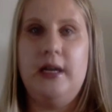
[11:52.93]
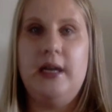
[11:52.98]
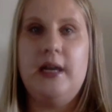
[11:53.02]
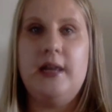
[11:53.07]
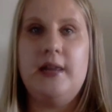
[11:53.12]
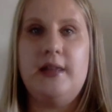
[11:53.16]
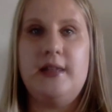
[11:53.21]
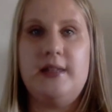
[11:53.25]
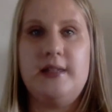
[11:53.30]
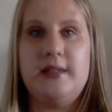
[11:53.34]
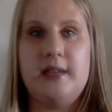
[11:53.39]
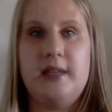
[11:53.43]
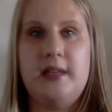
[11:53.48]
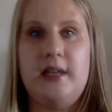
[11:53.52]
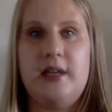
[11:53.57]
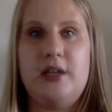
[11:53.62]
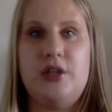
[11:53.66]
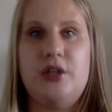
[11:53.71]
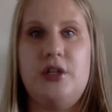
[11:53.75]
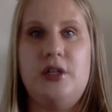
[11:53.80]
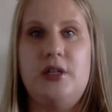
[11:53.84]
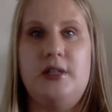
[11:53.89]
This
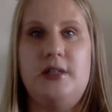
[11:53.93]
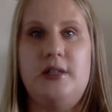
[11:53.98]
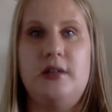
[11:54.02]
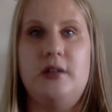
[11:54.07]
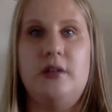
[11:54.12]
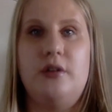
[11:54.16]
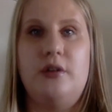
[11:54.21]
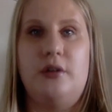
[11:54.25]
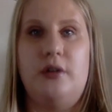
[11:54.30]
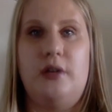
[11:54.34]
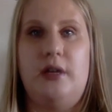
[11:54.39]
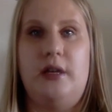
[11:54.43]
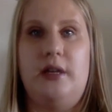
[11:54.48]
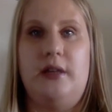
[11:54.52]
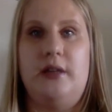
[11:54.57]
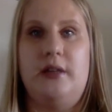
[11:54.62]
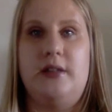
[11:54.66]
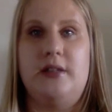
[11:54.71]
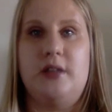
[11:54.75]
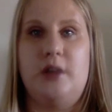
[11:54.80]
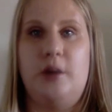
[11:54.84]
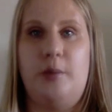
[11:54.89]
connection is included in
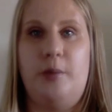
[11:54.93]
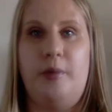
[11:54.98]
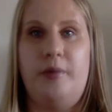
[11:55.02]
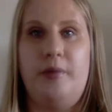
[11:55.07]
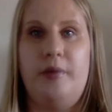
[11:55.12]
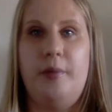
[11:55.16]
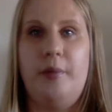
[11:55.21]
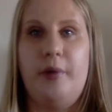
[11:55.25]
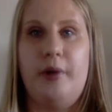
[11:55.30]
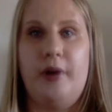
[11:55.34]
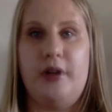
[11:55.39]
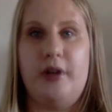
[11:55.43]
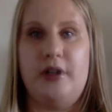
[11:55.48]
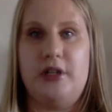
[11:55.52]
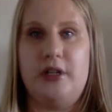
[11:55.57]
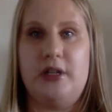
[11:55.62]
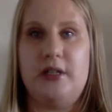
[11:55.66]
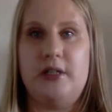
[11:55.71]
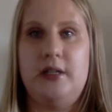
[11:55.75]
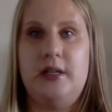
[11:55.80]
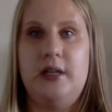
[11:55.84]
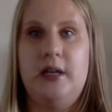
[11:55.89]
the scope of the
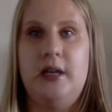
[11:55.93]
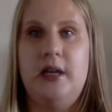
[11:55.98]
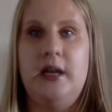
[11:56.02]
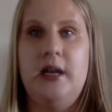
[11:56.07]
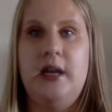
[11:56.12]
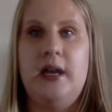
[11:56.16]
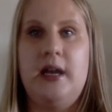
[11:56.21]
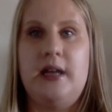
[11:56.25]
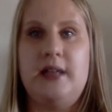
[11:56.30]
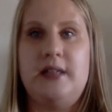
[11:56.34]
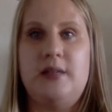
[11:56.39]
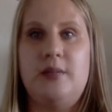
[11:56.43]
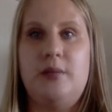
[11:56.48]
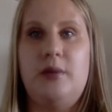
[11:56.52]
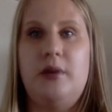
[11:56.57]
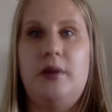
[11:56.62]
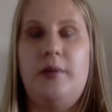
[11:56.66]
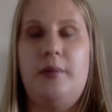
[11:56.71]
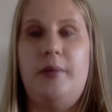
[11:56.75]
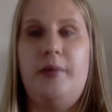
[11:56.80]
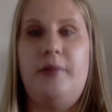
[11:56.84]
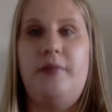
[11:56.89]
project, as it would
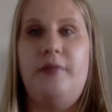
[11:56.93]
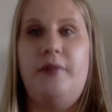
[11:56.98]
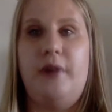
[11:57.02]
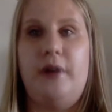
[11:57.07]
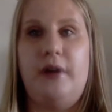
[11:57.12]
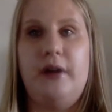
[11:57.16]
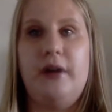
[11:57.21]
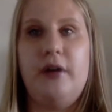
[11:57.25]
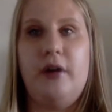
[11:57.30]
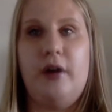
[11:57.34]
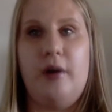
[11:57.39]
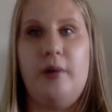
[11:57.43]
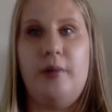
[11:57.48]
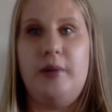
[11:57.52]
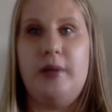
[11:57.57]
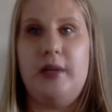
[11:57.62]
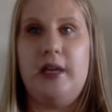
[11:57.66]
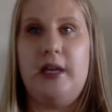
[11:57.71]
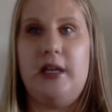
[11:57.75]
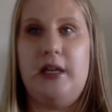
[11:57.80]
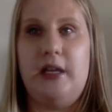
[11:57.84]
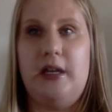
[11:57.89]
have been very
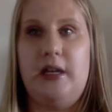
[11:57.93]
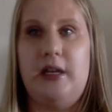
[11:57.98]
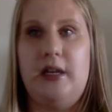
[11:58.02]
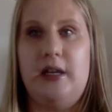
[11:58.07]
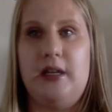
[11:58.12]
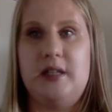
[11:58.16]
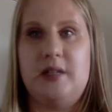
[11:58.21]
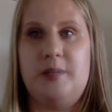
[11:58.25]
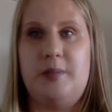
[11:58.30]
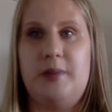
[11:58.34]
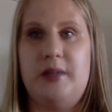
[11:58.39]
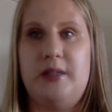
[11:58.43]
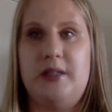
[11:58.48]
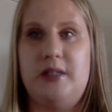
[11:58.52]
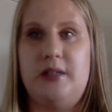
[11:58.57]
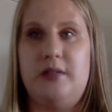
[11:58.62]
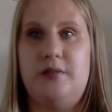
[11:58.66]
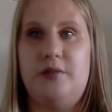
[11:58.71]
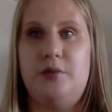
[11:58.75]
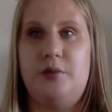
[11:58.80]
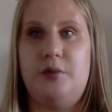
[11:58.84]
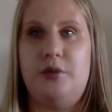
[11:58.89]
complicated and
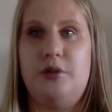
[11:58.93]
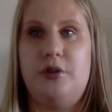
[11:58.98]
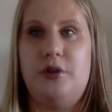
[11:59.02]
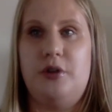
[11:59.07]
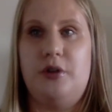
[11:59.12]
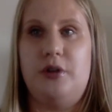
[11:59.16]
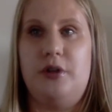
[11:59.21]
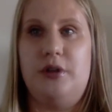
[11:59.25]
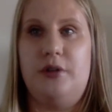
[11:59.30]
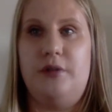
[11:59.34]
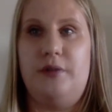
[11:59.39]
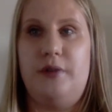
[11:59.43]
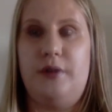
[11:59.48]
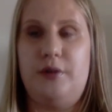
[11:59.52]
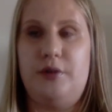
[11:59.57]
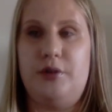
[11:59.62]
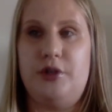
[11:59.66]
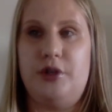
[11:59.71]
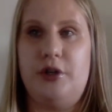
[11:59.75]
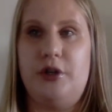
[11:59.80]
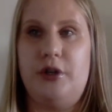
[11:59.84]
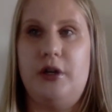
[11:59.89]
expensive to return in the
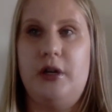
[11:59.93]
future